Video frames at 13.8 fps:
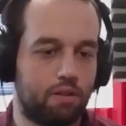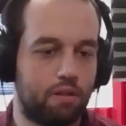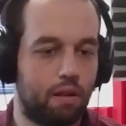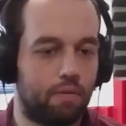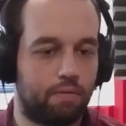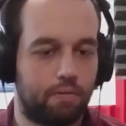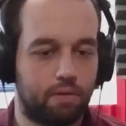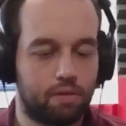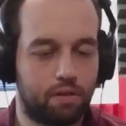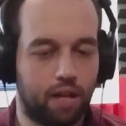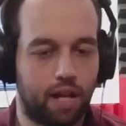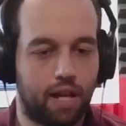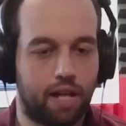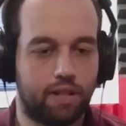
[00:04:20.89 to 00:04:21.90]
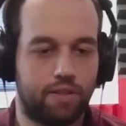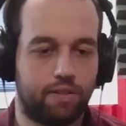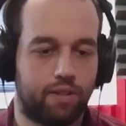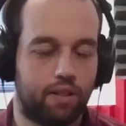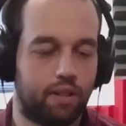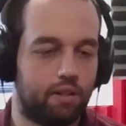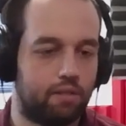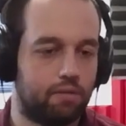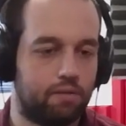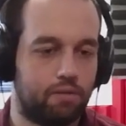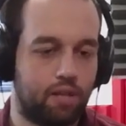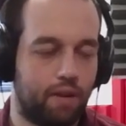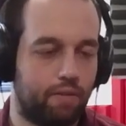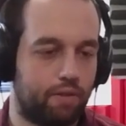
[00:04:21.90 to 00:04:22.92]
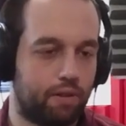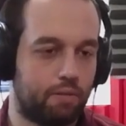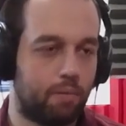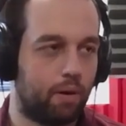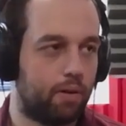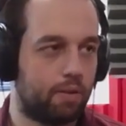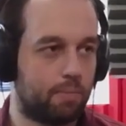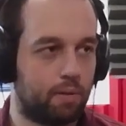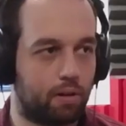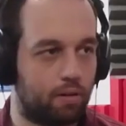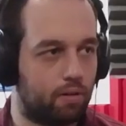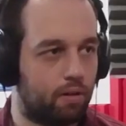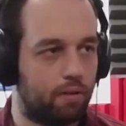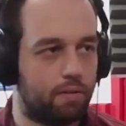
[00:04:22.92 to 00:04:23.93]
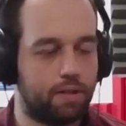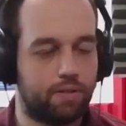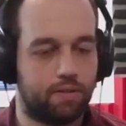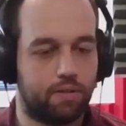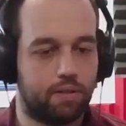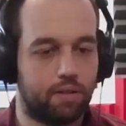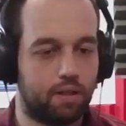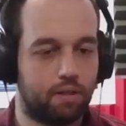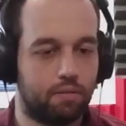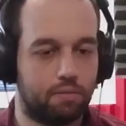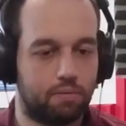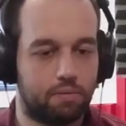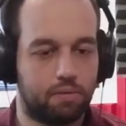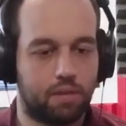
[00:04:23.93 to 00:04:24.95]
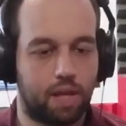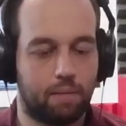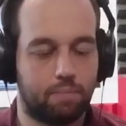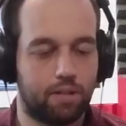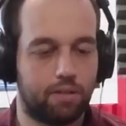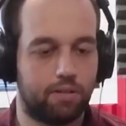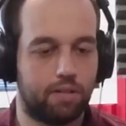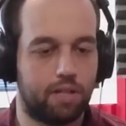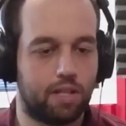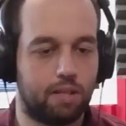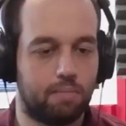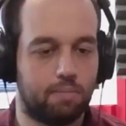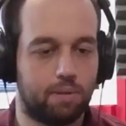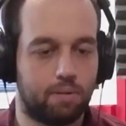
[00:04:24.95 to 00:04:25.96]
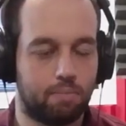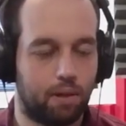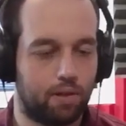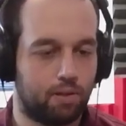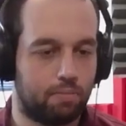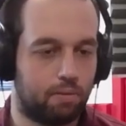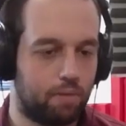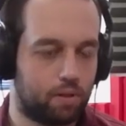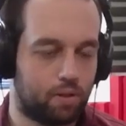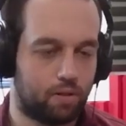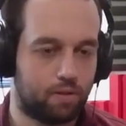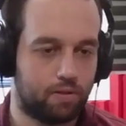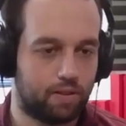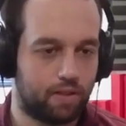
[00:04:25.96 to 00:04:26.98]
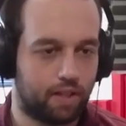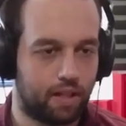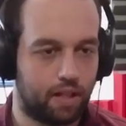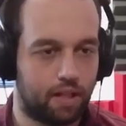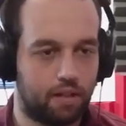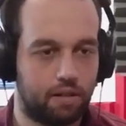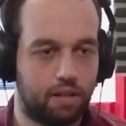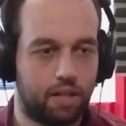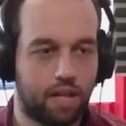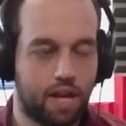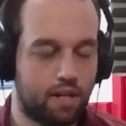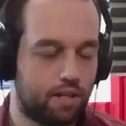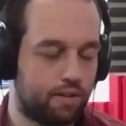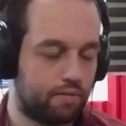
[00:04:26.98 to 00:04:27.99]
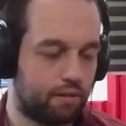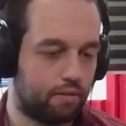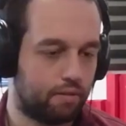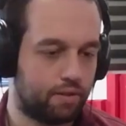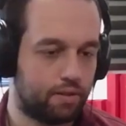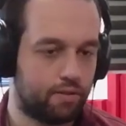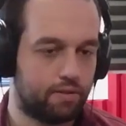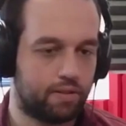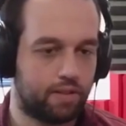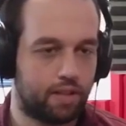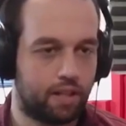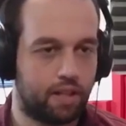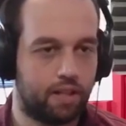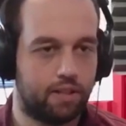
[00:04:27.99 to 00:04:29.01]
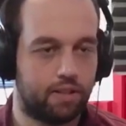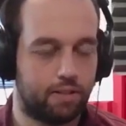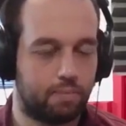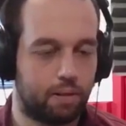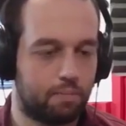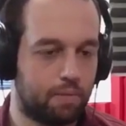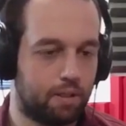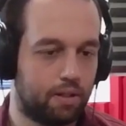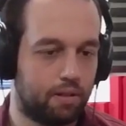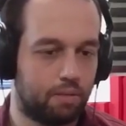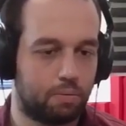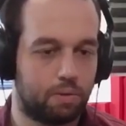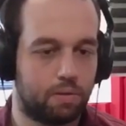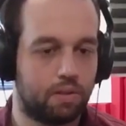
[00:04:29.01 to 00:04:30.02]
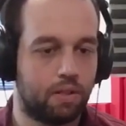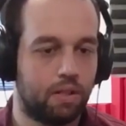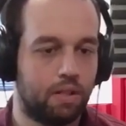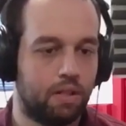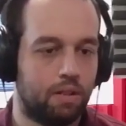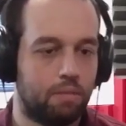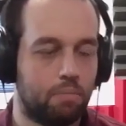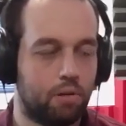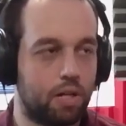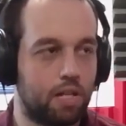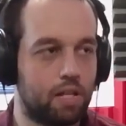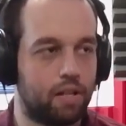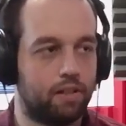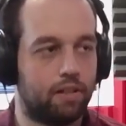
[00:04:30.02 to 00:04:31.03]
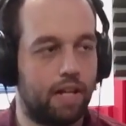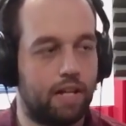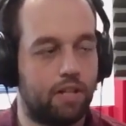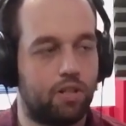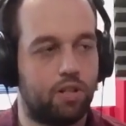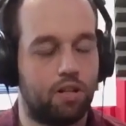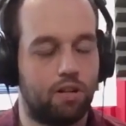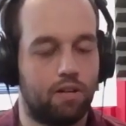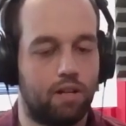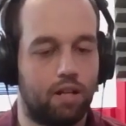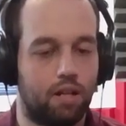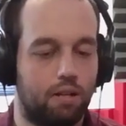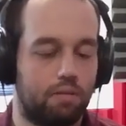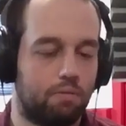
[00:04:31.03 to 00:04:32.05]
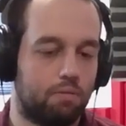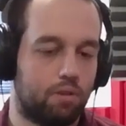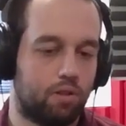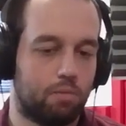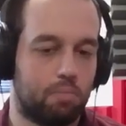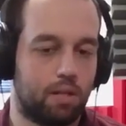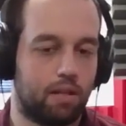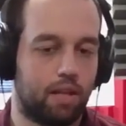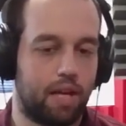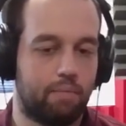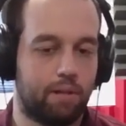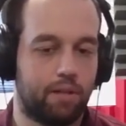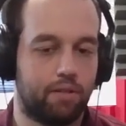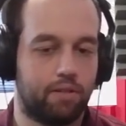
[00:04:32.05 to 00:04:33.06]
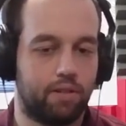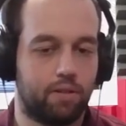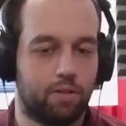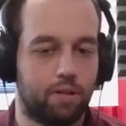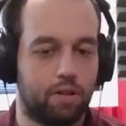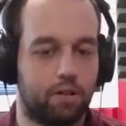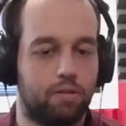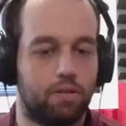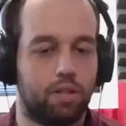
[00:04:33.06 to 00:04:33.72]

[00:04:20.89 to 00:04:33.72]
You have you guys, Jefferson, Martinsburg are always, you know, top-tier teams. Musselman returns a ton. Hedgesville returns a ton. And Spring Mills was pretty young last year and should be a lot better this year.